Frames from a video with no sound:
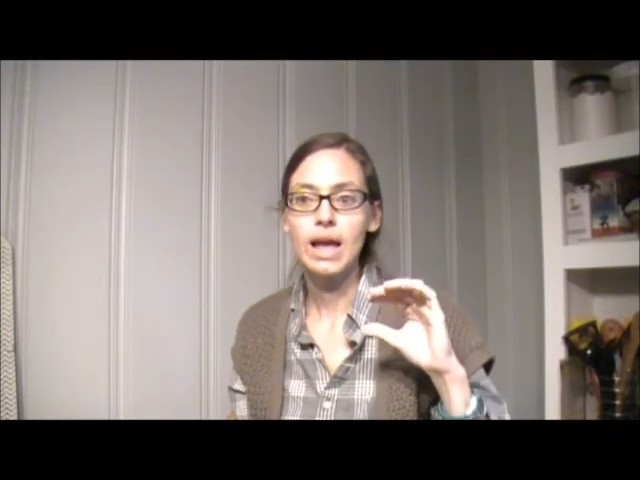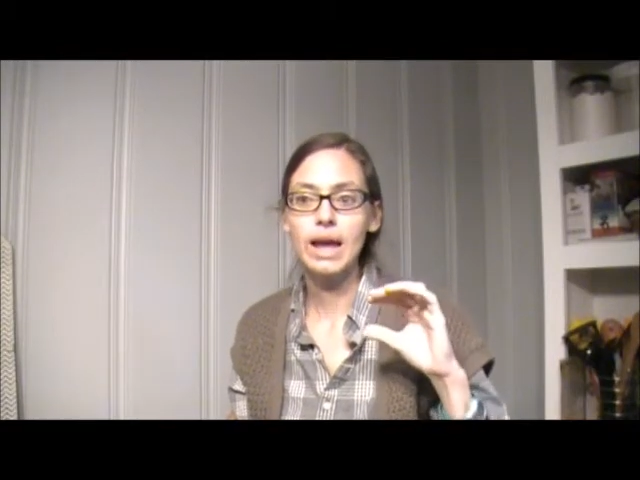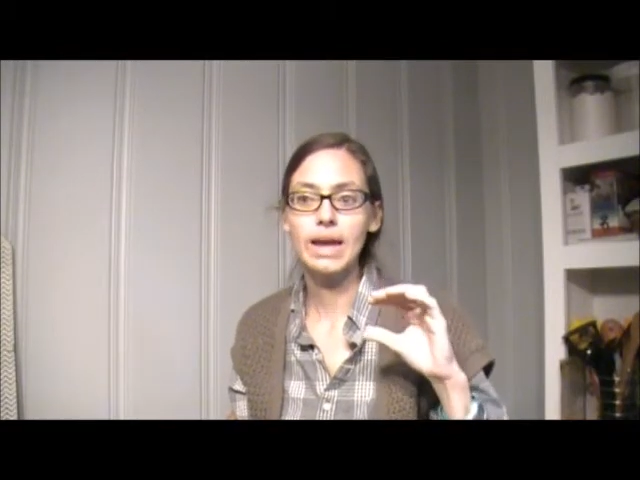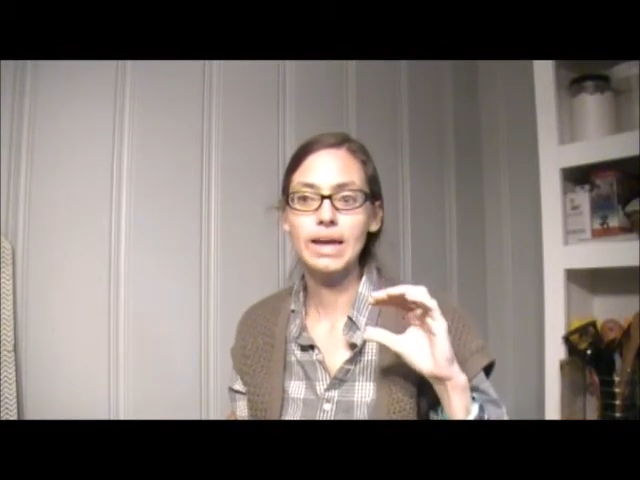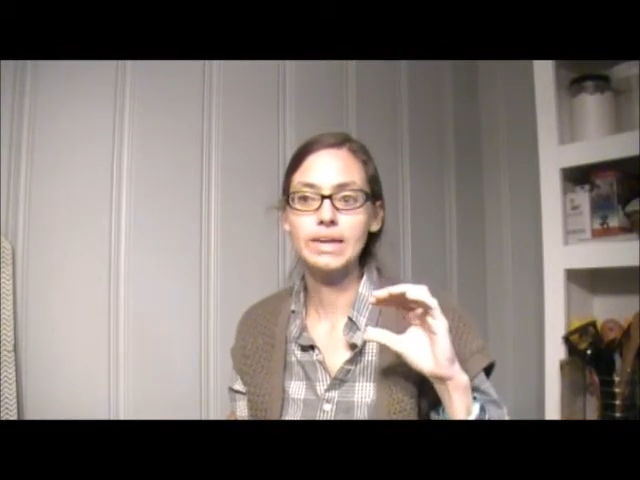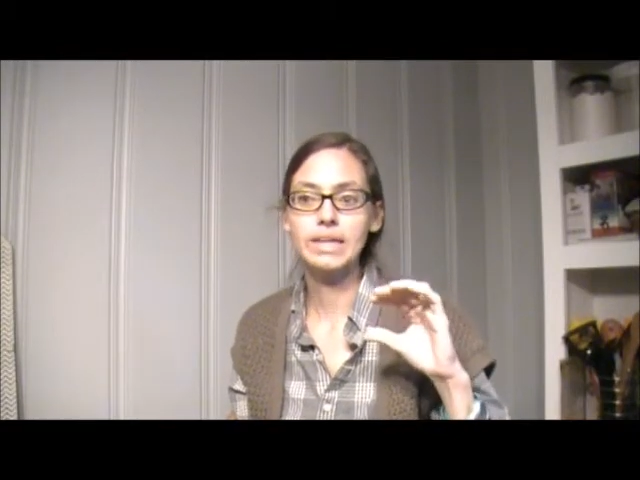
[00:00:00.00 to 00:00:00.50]

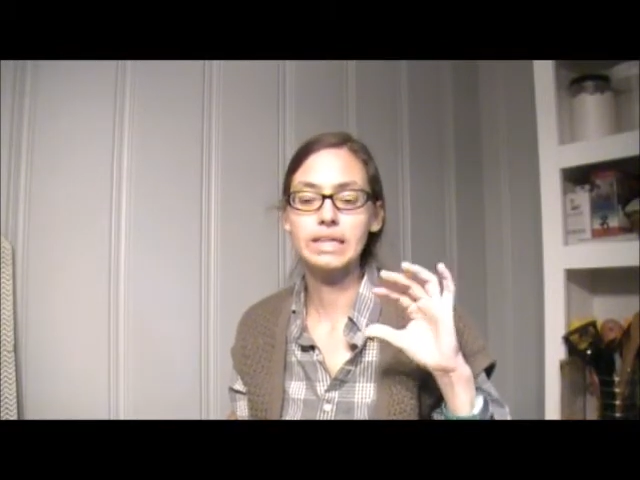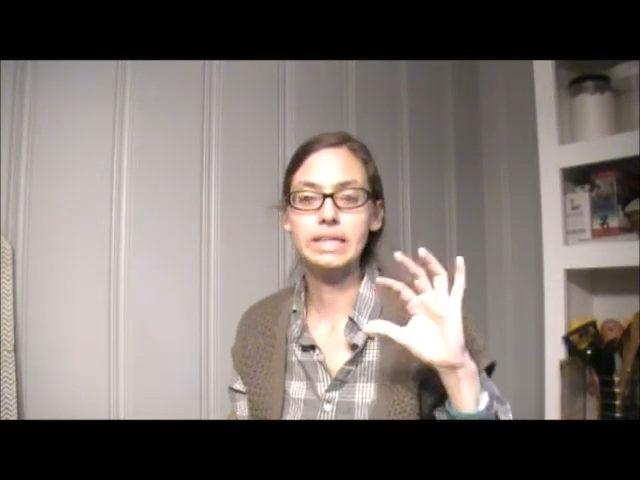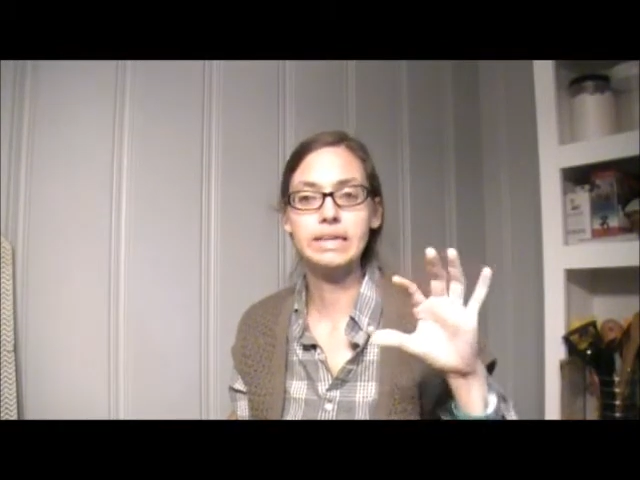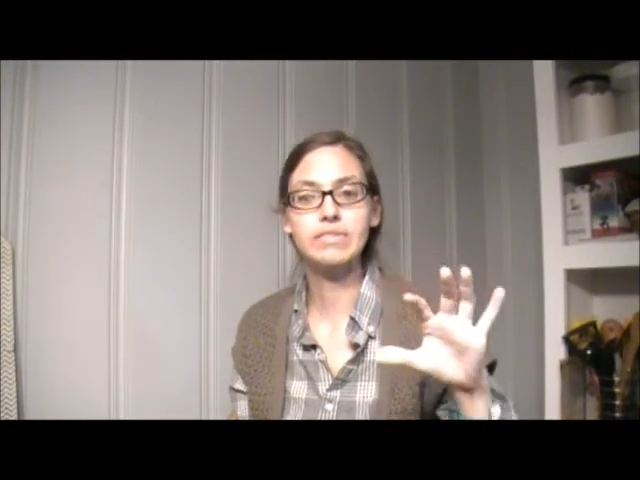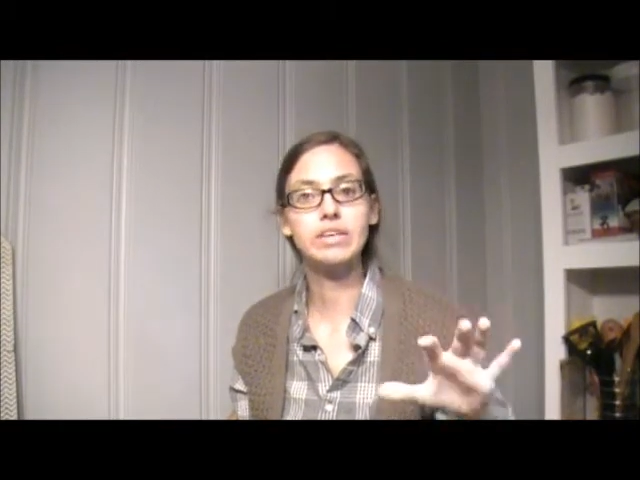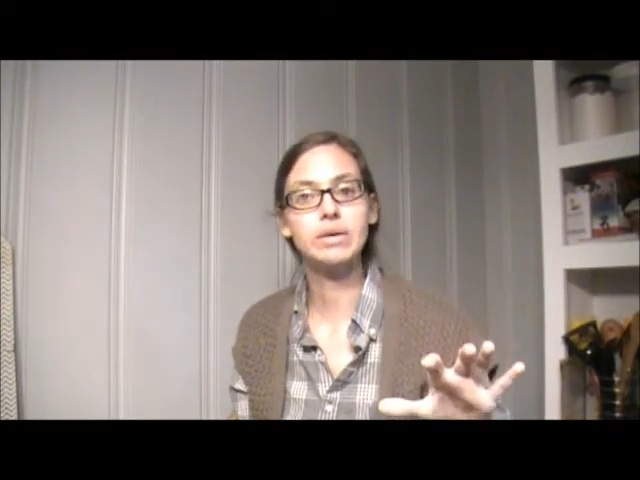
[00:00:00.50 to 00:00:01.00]
and
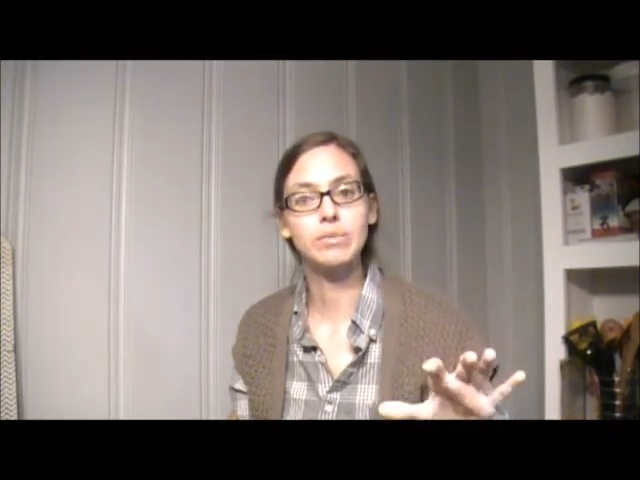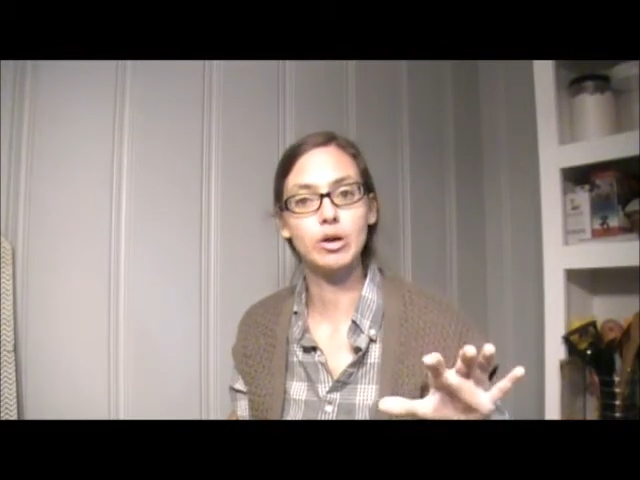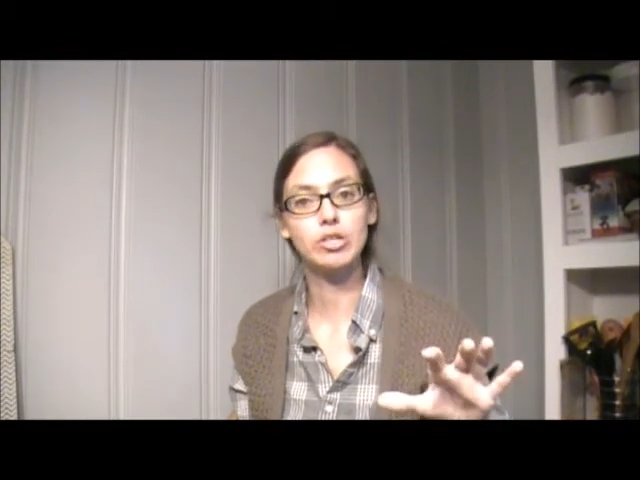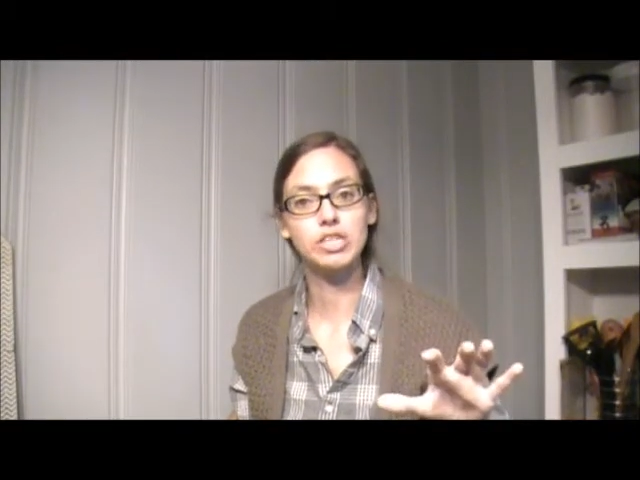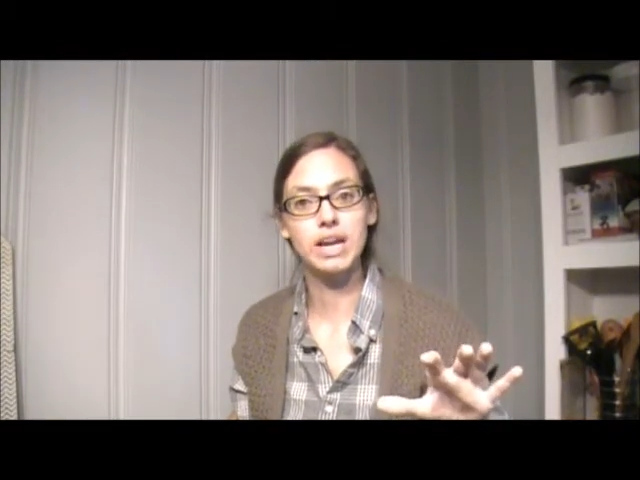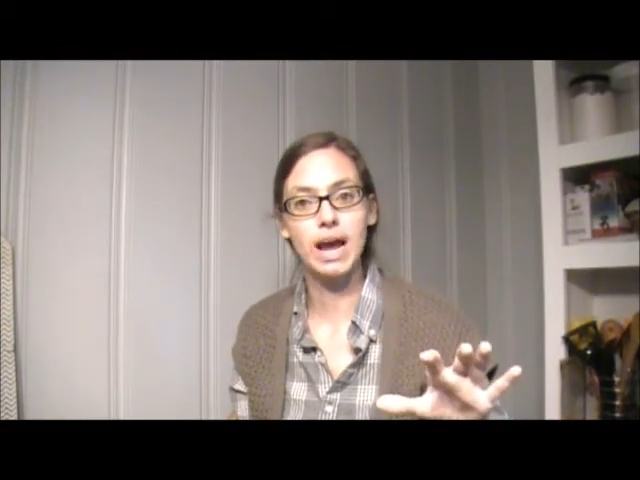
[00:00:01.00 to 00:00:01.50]
leave the
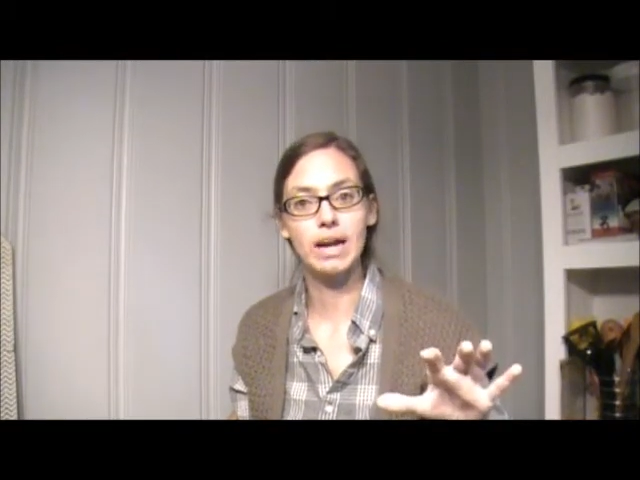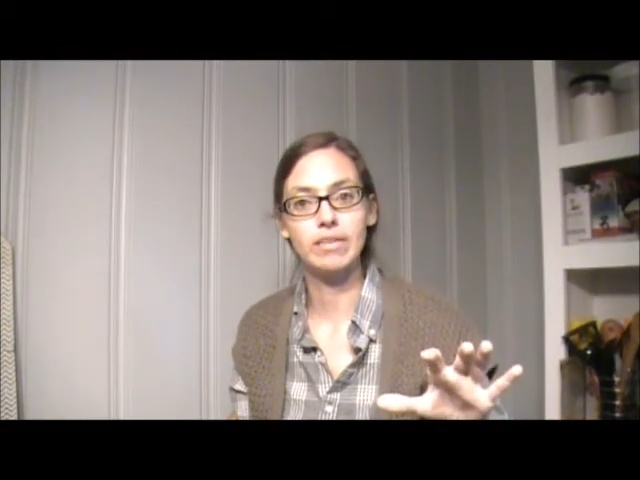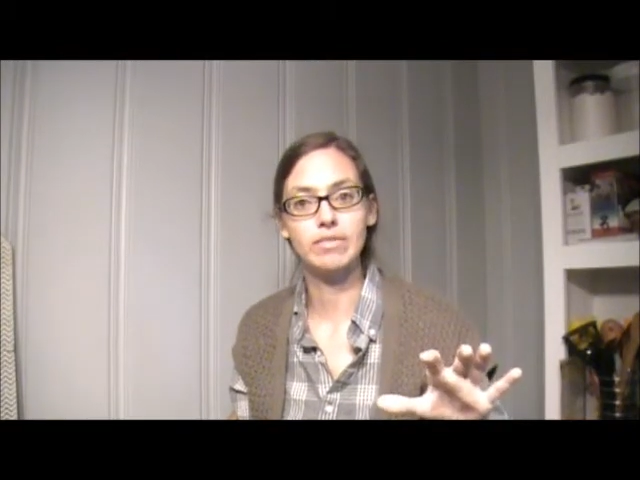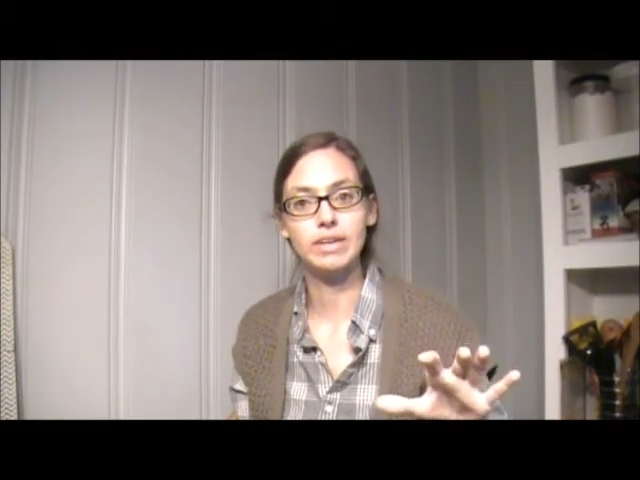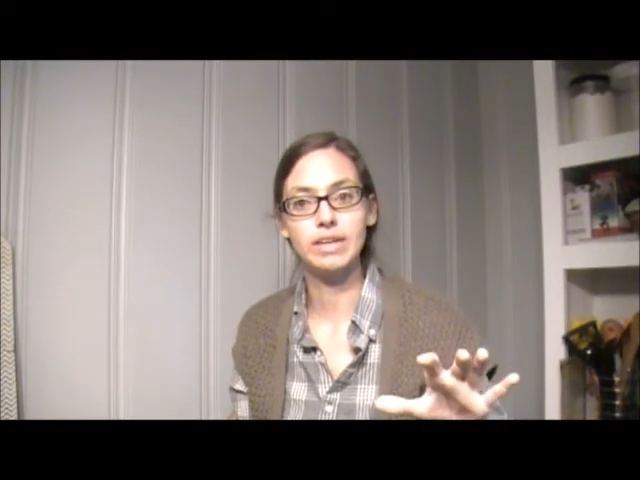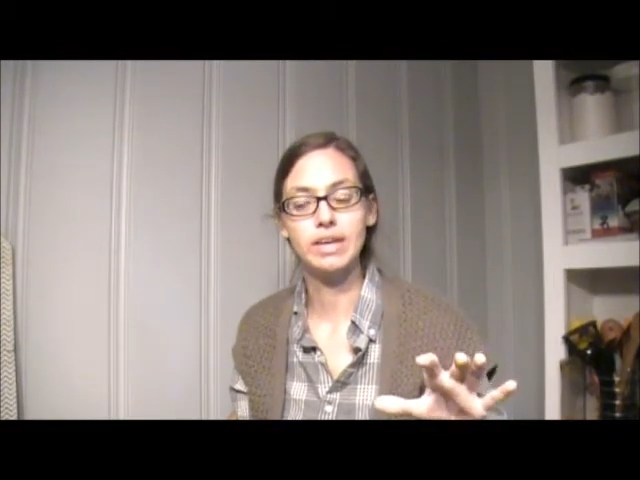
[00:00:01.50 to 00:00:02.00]
emotion out
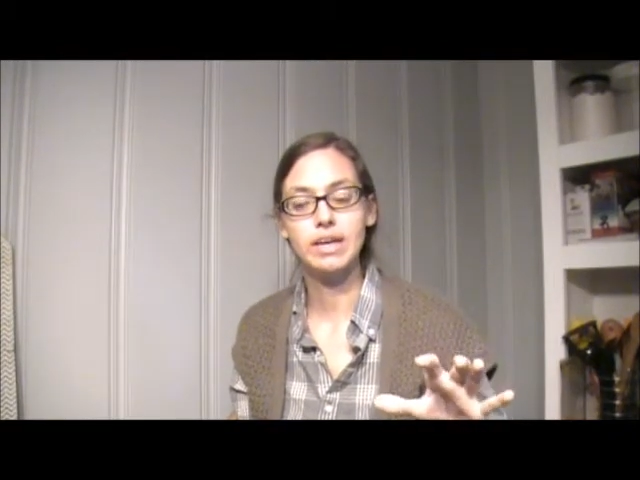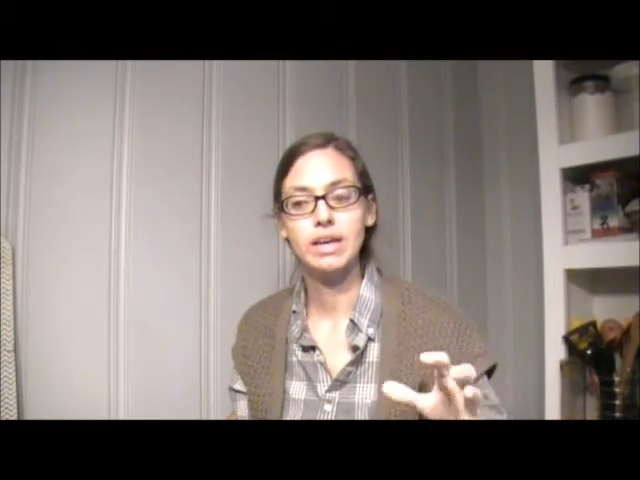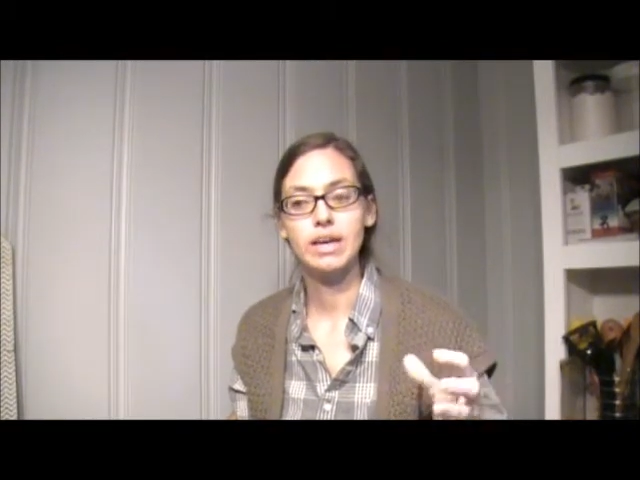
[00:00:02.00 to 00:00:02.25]
of it.